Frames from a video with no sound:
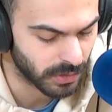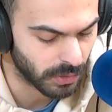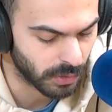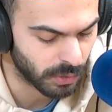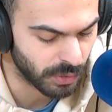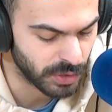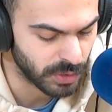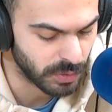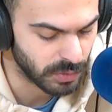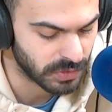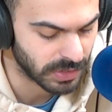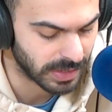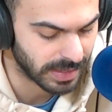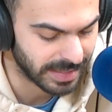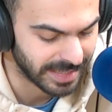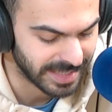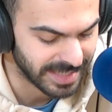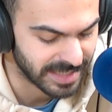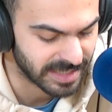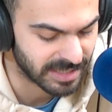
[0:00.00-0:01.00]
or you
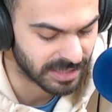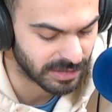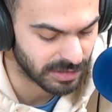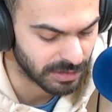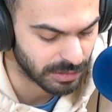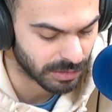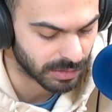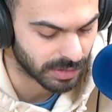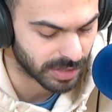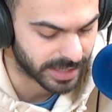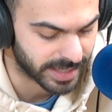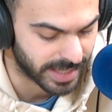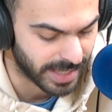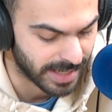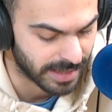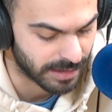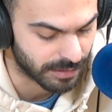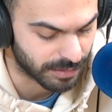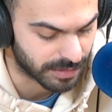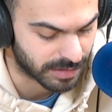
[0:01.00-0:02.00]
delete your
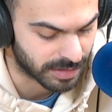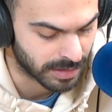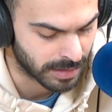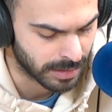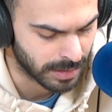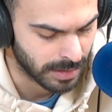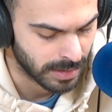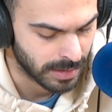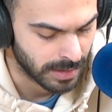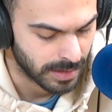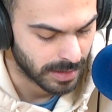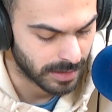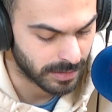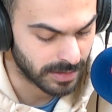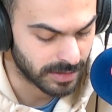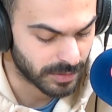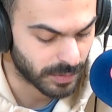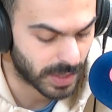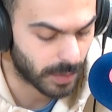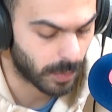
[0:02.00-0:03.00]
account. And
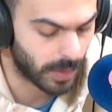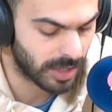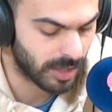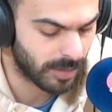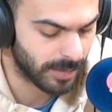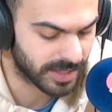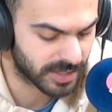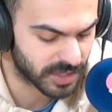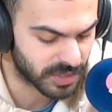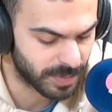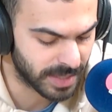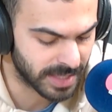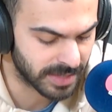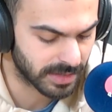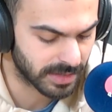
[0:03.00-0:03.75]
this requirement is being